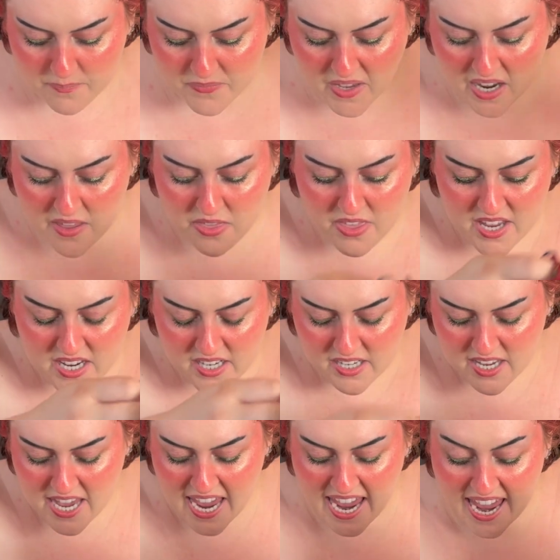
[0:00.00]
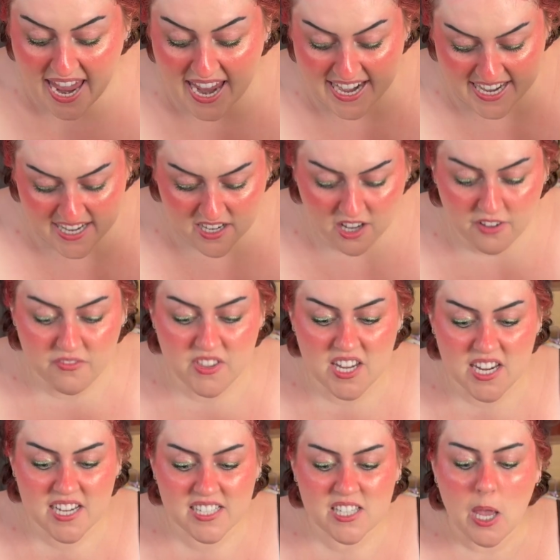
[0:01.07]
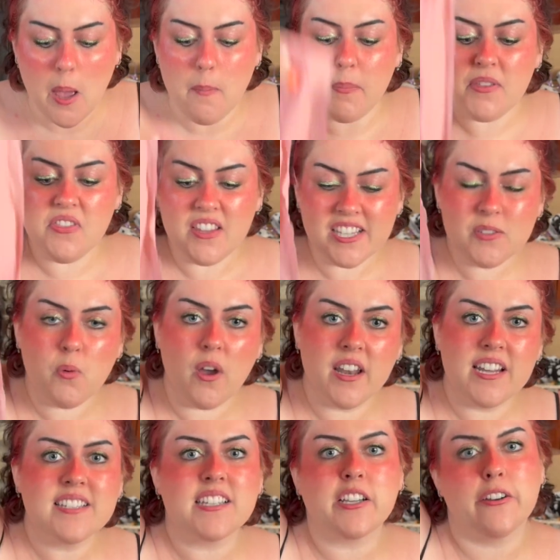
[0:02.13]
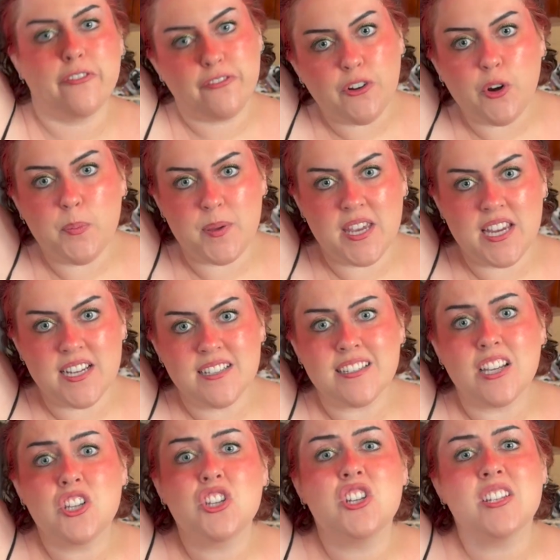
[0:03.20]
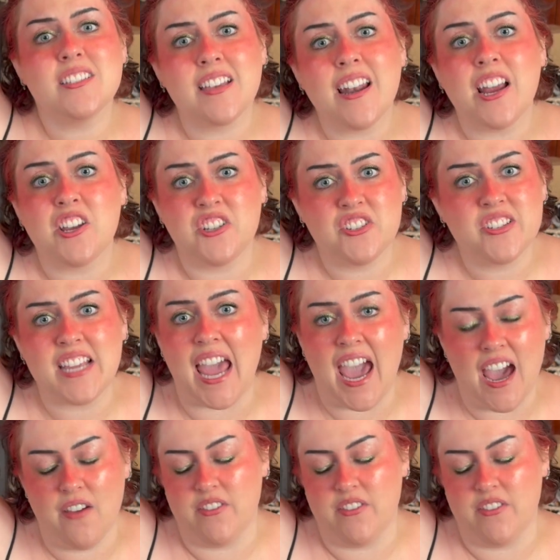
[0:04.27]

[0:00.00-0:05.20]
I think, 8 of these, but this one is like a full piece, and she said I could just have